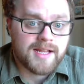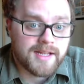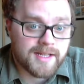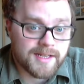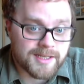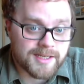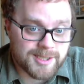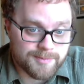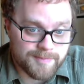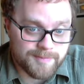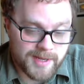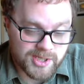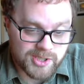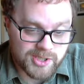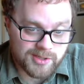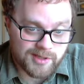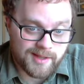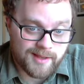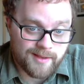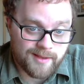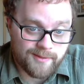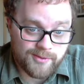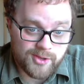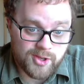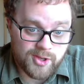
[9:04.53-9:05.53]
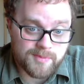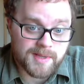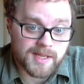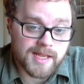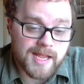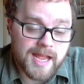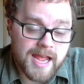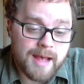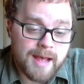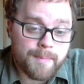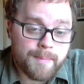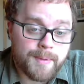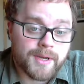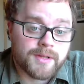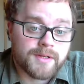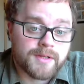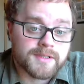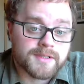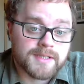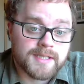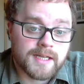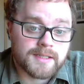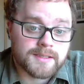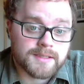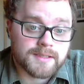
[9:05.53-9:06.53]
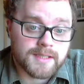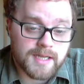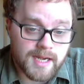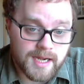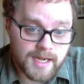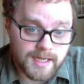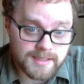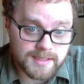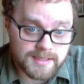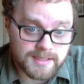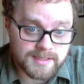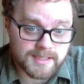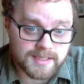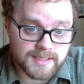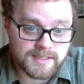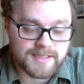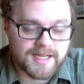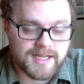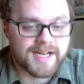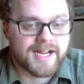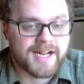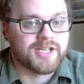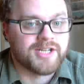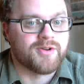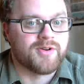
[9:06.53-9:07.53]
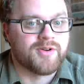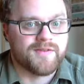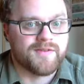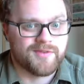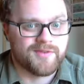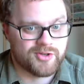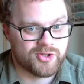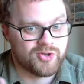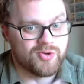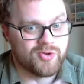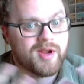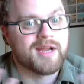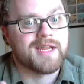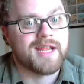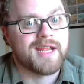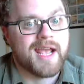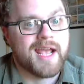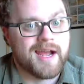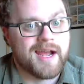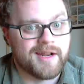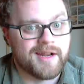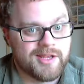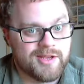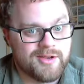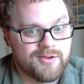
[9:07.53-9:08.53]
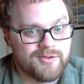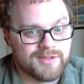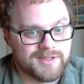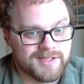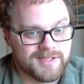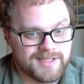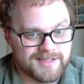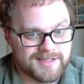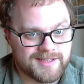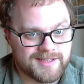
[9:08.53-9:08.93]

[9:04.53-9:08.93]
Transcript: especially if human capital is held constant and I don't even train you how to use these